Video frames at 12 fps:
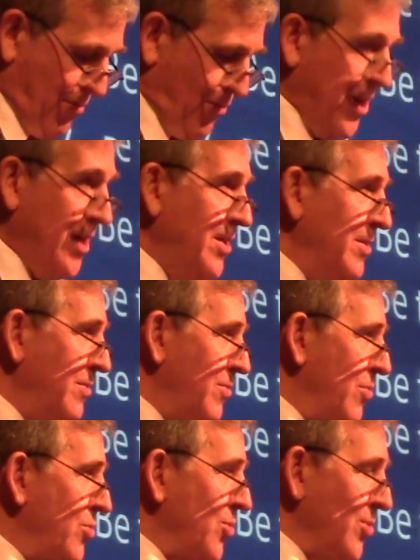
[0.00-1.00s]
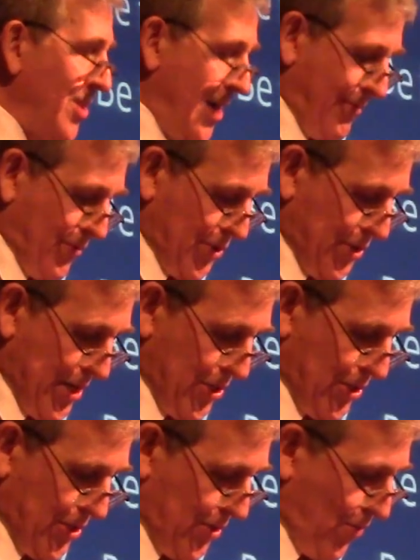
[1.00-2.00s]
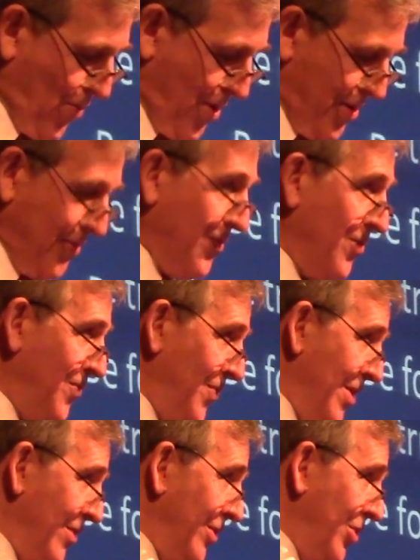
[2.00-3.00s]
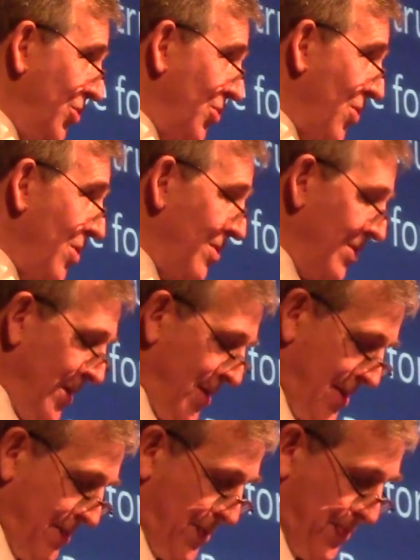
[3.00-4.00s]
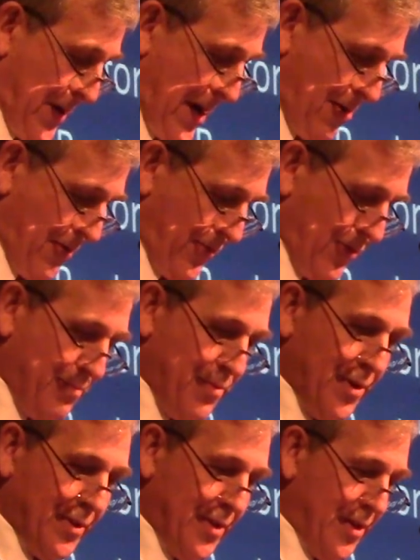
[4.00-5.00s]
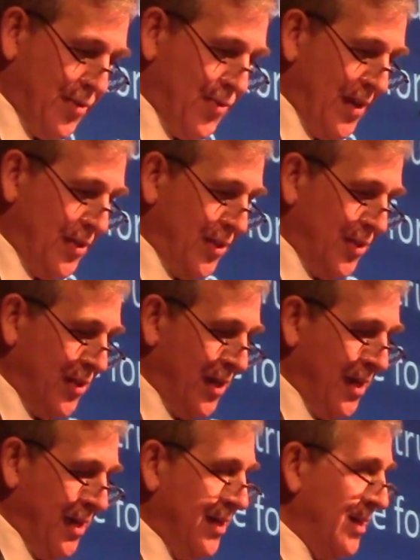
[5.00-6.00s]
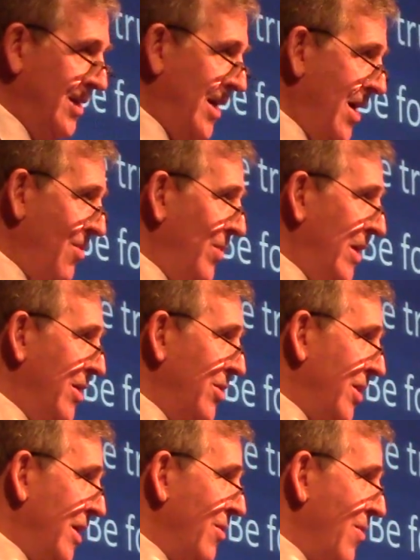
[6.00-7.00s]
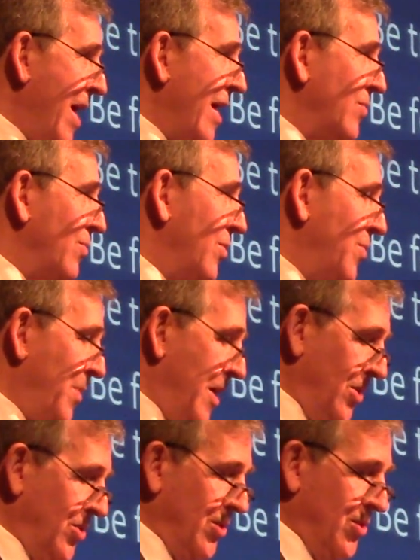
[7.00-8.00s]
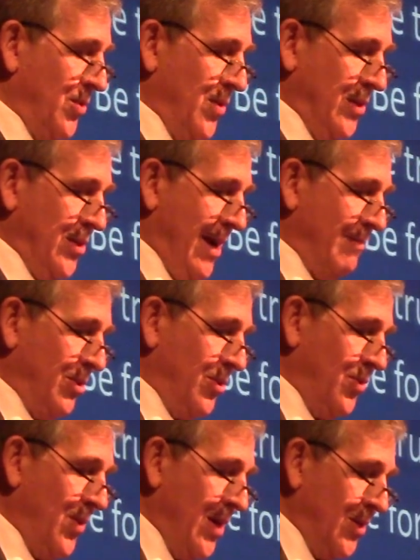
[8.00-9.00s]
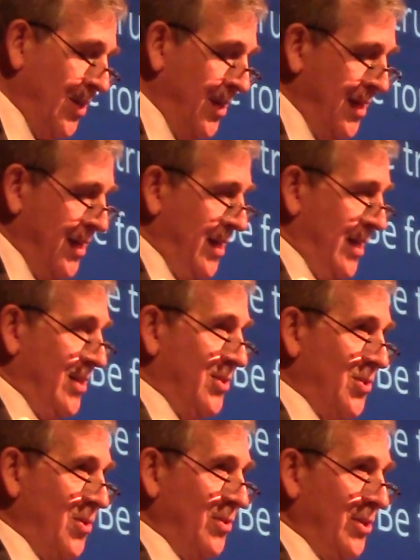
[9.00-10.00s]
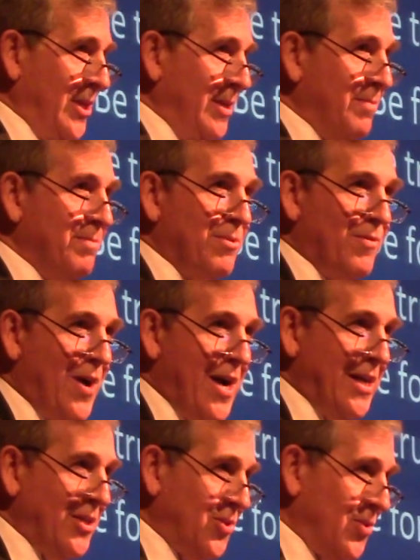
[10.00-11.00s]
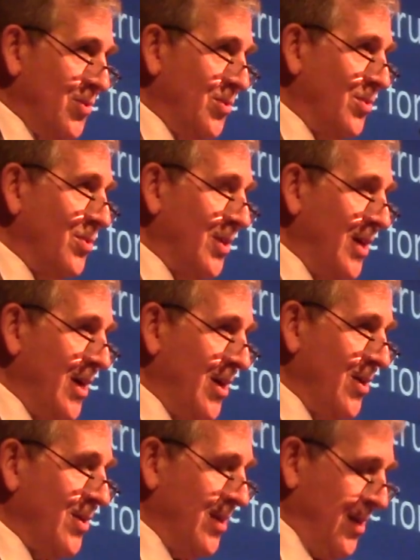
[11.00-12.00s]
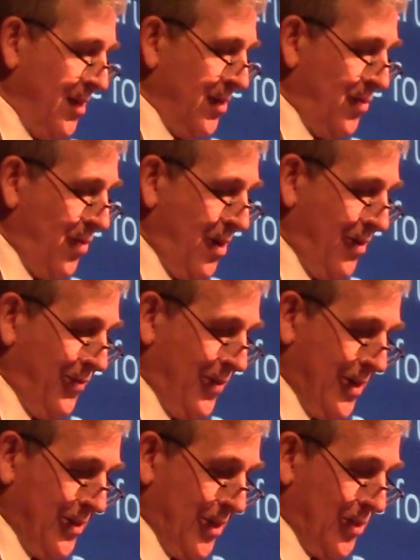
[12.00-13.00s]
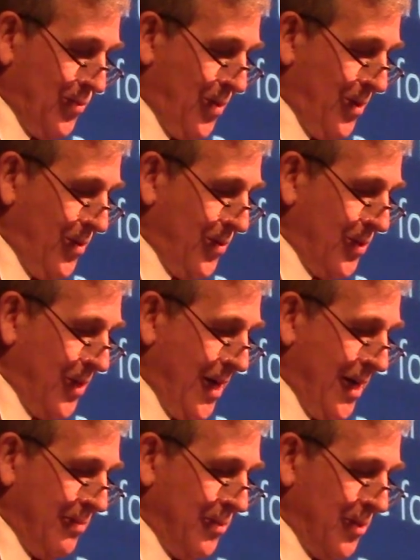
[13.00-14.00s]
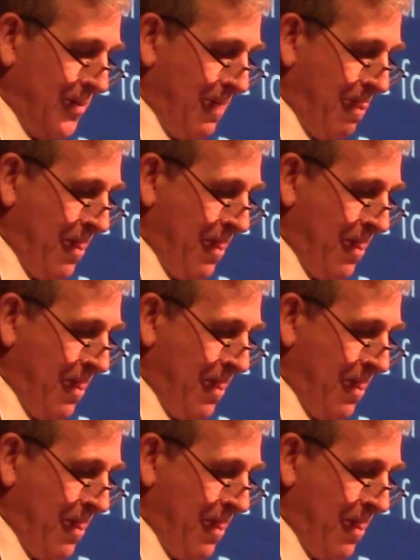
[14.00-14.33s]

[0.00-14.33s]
Read Crucial Conversations, a wonderful, fairly short, but powerful book that addresses how we interact with patients during times of stress, and certainly providing surgical care qualifies as one of those times.